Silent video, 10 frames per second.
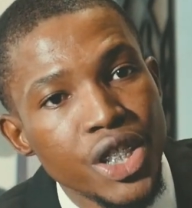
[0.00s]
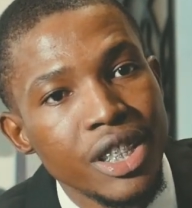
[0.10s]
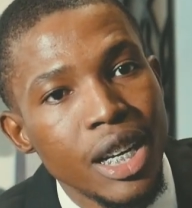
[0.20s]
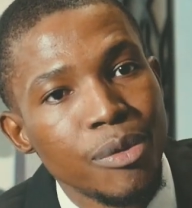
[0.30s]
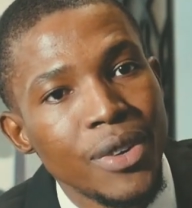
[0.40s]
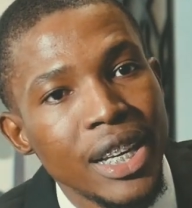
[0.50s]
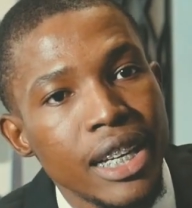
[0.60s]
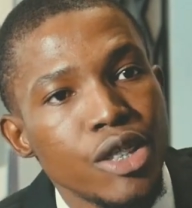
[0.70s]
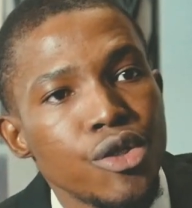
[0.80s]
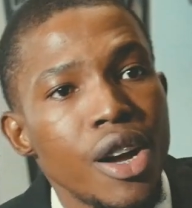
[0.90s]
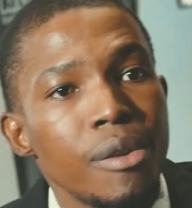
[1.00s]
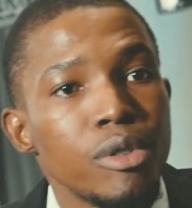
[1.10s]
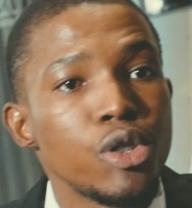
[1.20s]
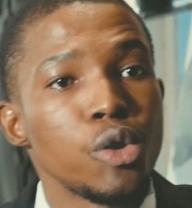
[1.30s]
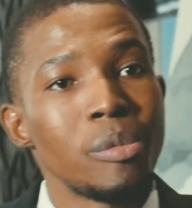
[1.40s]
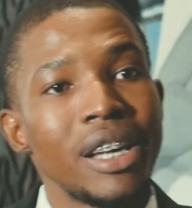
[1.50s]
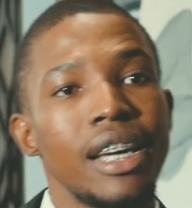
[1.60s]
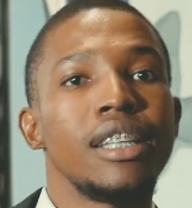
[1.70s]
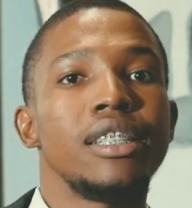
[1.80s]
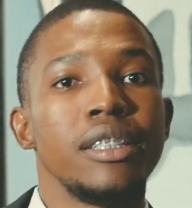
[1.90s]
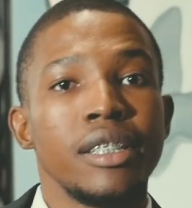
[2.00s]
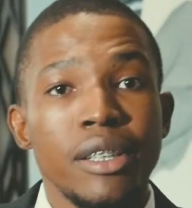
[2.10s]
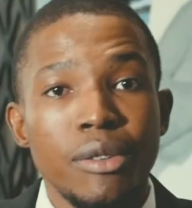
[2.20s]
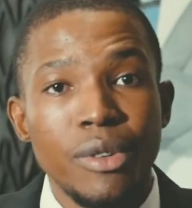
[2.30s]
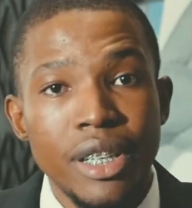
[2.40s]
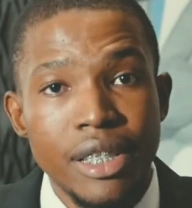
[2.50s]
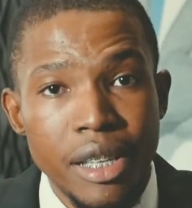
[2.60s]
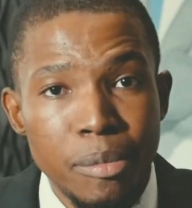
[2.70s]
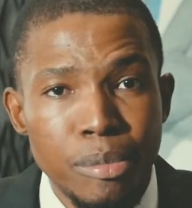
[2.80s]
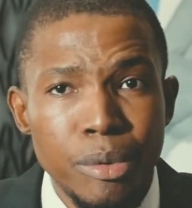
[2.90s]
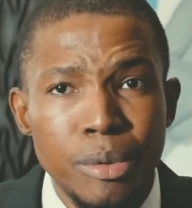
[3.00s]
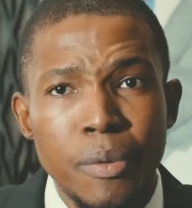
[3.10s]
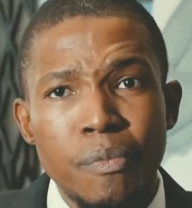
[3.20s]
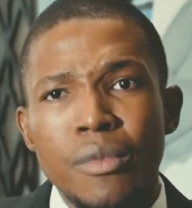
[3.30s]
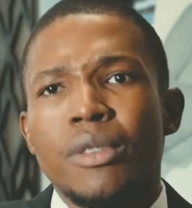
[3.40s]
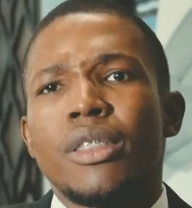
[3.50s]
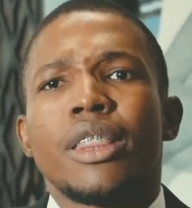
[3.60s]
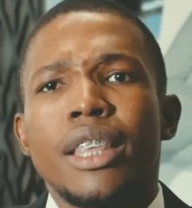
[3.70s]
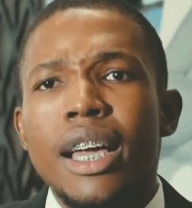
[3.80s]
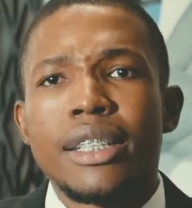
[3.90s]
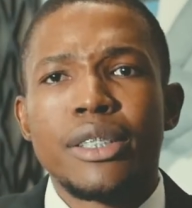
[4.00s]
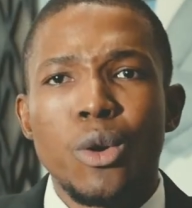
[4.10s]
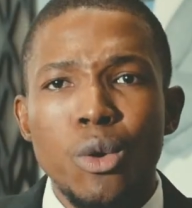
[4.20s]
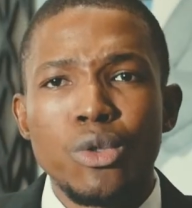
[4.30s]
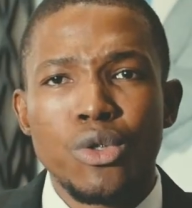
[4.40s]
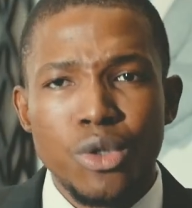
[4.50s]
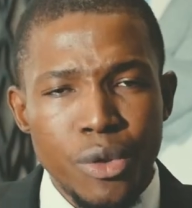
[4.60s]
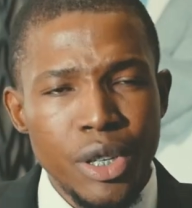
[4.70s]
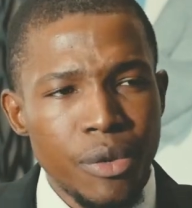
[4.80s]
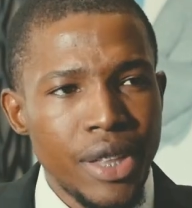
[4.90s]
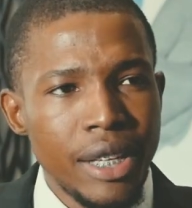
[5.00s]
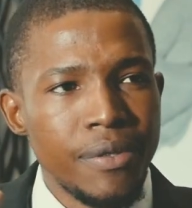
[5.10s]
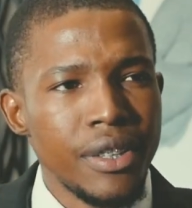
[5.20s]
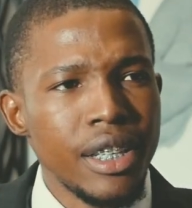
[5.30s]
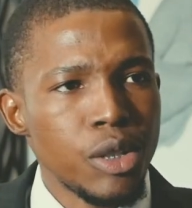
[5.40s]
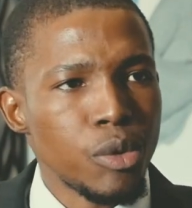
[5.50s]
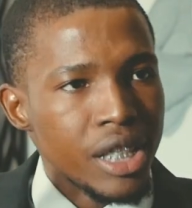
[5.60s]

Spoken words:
enough, like I traveled to Manaledi, for example, that whole story of that village was